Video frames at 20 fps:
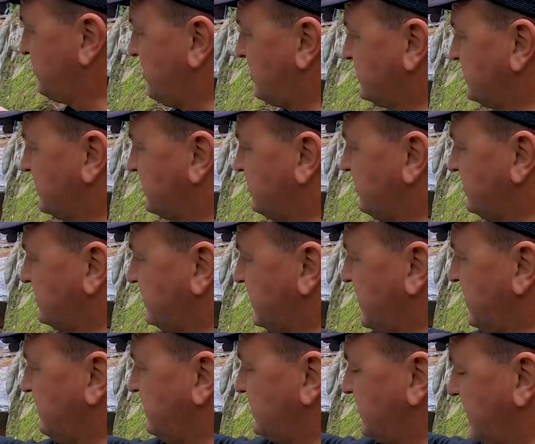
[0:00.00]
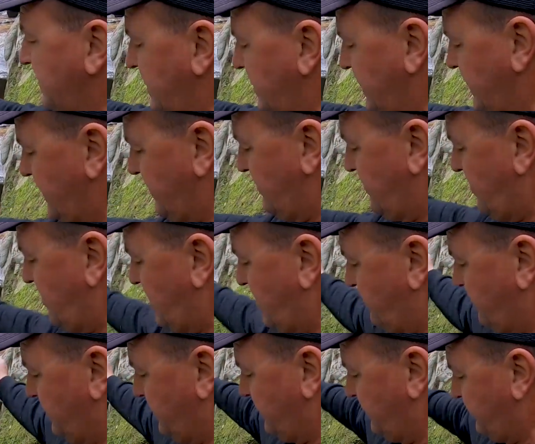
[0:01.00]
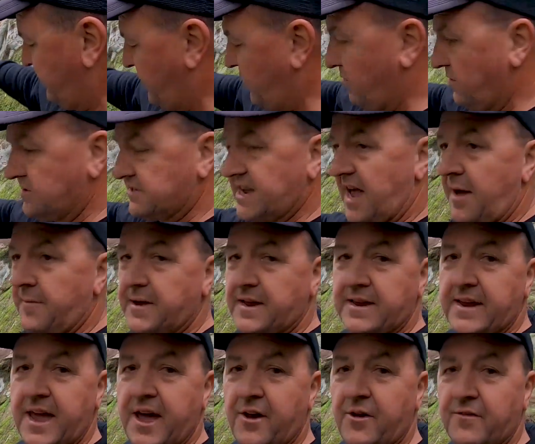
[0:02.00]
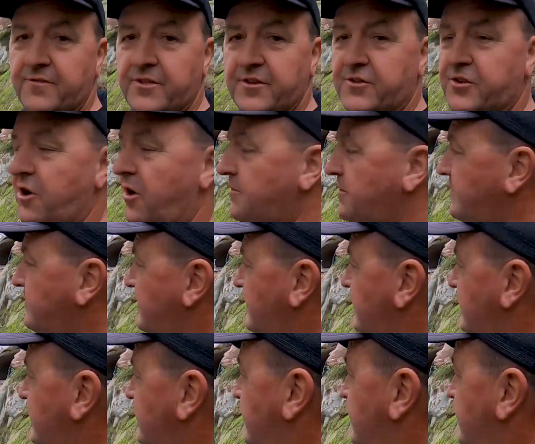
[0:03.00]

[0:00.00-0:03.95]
rocks across here as a leading line with the falls coming down off the top of it.